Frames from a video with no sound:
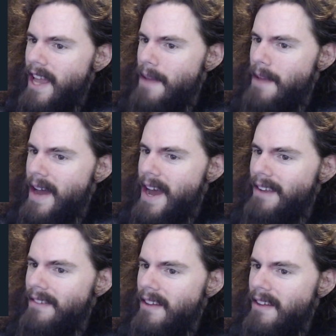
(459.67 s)

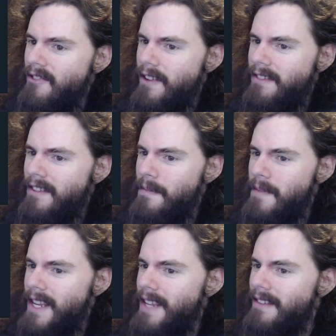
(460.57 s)
APAC's Trusted
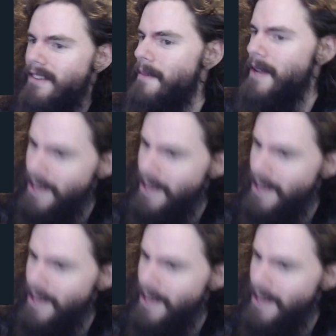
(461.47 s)
Media Summit.